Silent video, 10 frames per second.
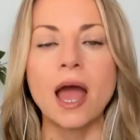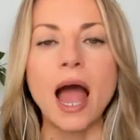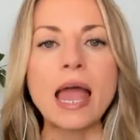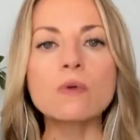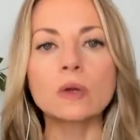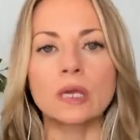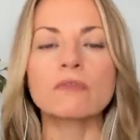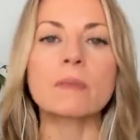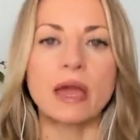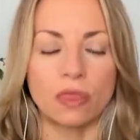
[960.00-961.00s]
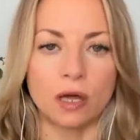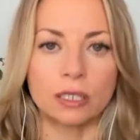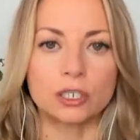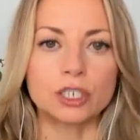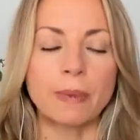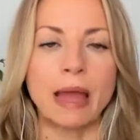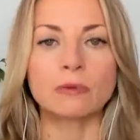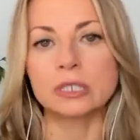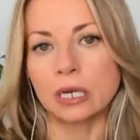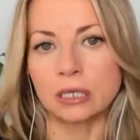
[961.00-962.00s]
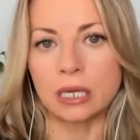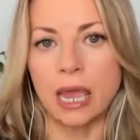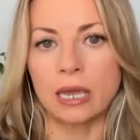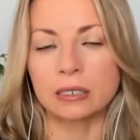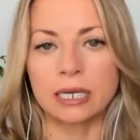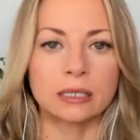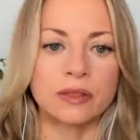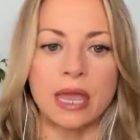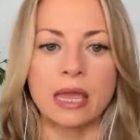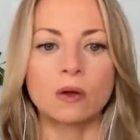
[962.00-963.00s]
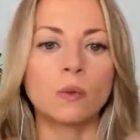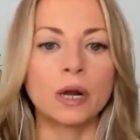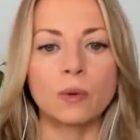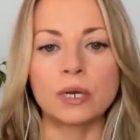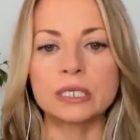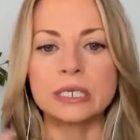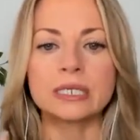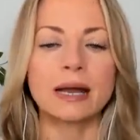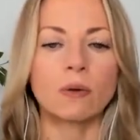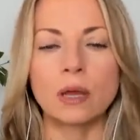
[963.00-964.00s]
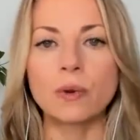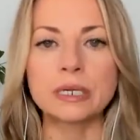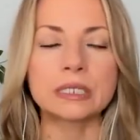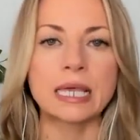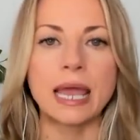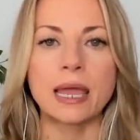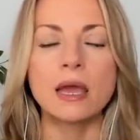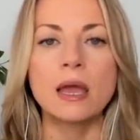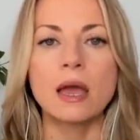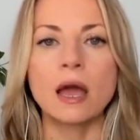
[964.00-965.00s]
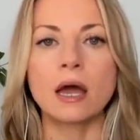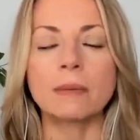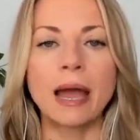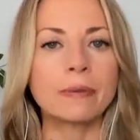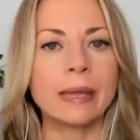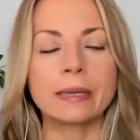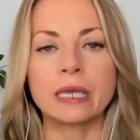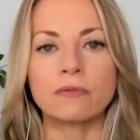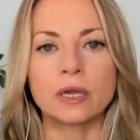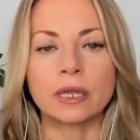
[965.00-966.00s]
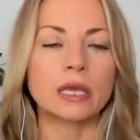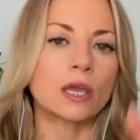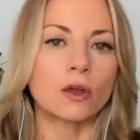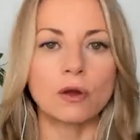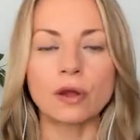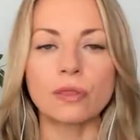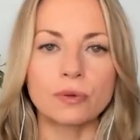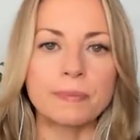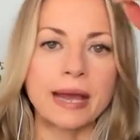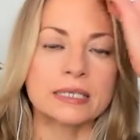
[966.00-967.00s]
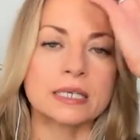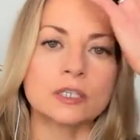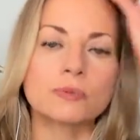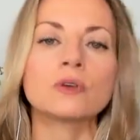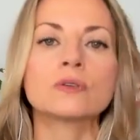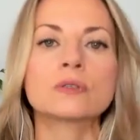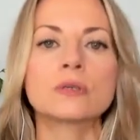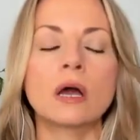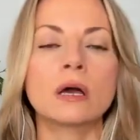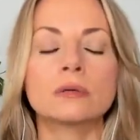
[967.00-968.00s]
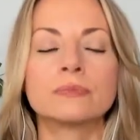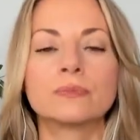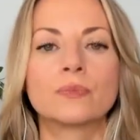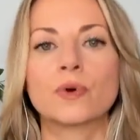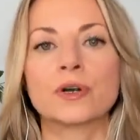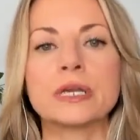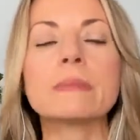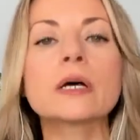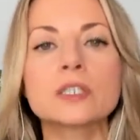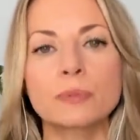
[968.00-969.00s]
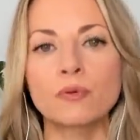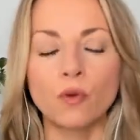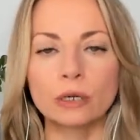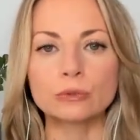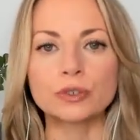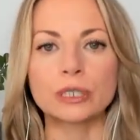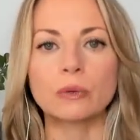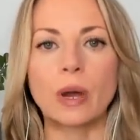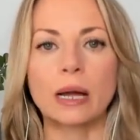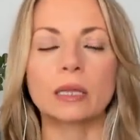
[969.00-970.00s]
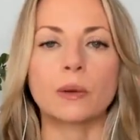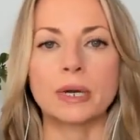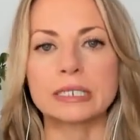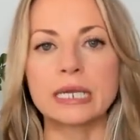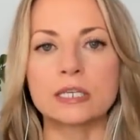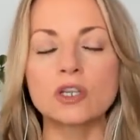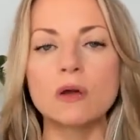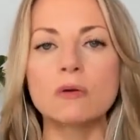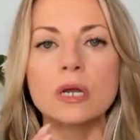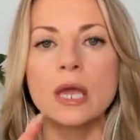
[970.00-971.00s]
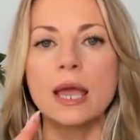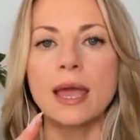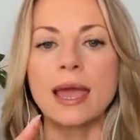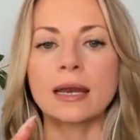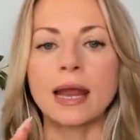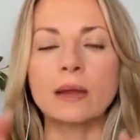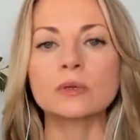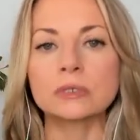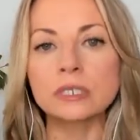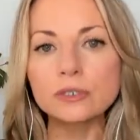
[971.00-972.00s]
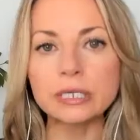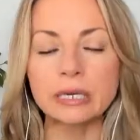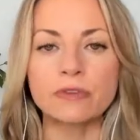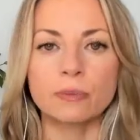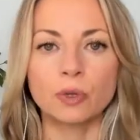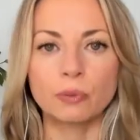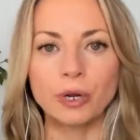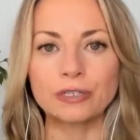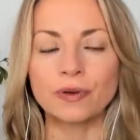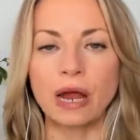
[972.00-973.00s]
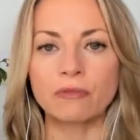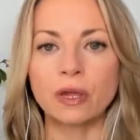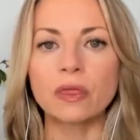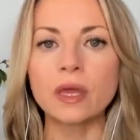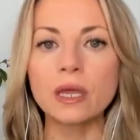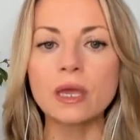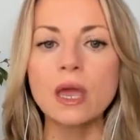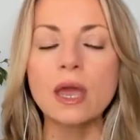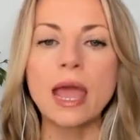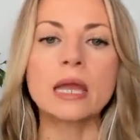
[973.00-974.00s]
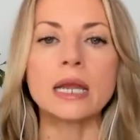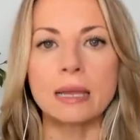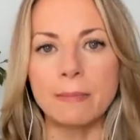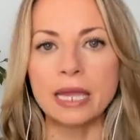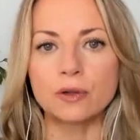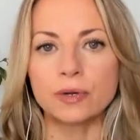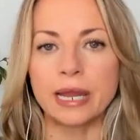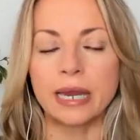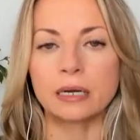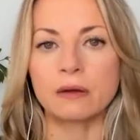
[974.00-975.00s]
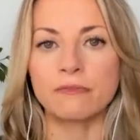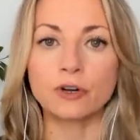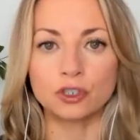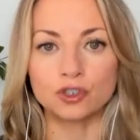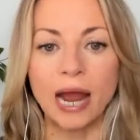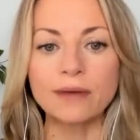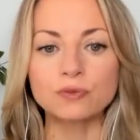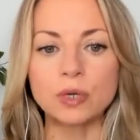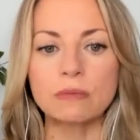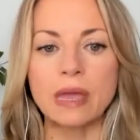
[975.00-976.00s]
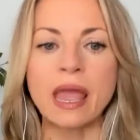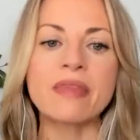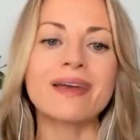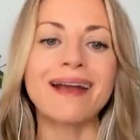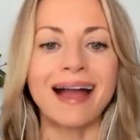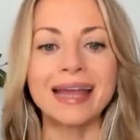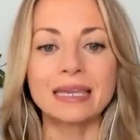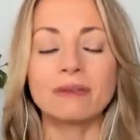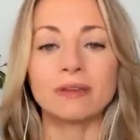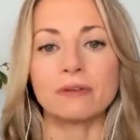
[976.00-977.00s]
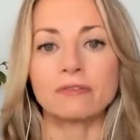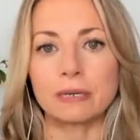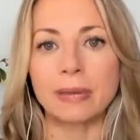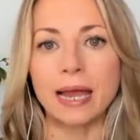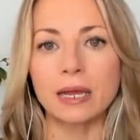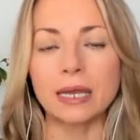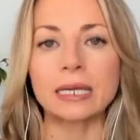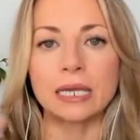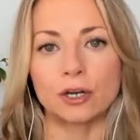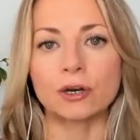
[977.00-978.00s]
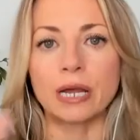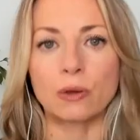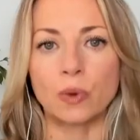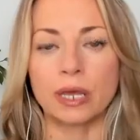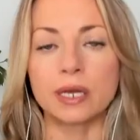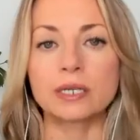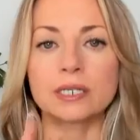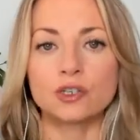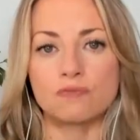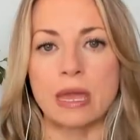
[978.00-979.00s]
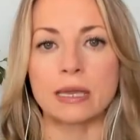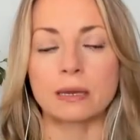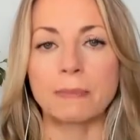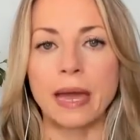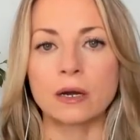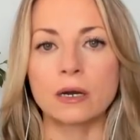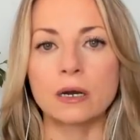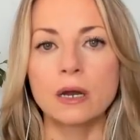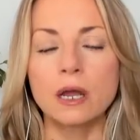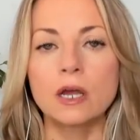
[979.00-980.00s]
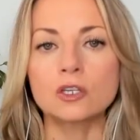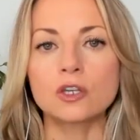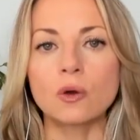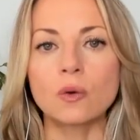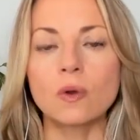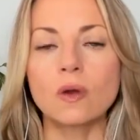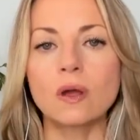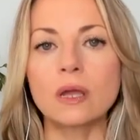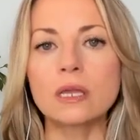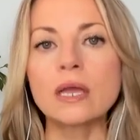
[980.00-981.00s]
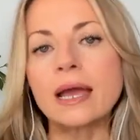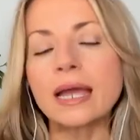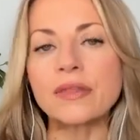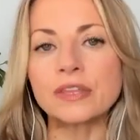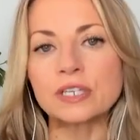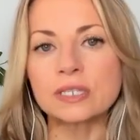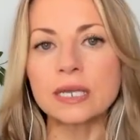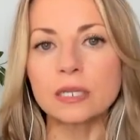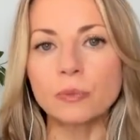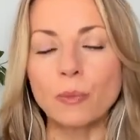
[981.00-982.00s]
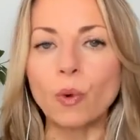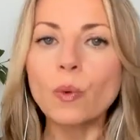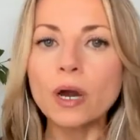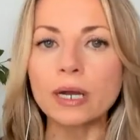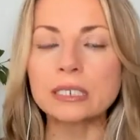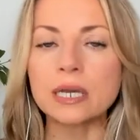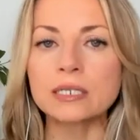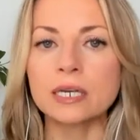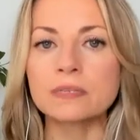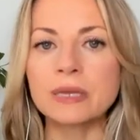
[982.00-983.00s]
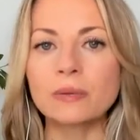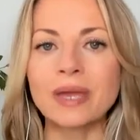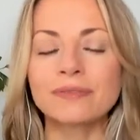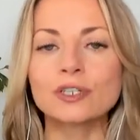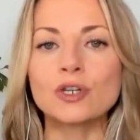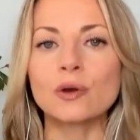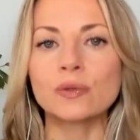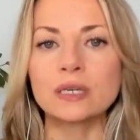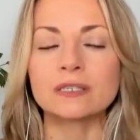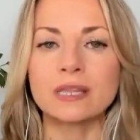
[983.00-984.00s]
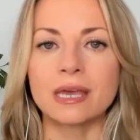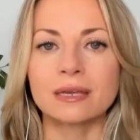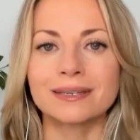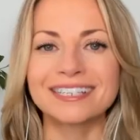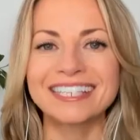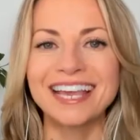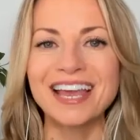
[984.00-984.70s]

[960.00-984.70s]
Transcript: I will give it my thought leadership. I will tell it the angle, what I want to tease out, what I want to say. I may give it like, here are 3 past sales posts or emails that performed really well, and I want to take this tone, and I will literally give it the bullet points for everything, and it might create a first draft with me, and then I give it feedback and iterate with it to make it better. So yeah, again, this does take a little bit more work. It does mean that we have to know these things.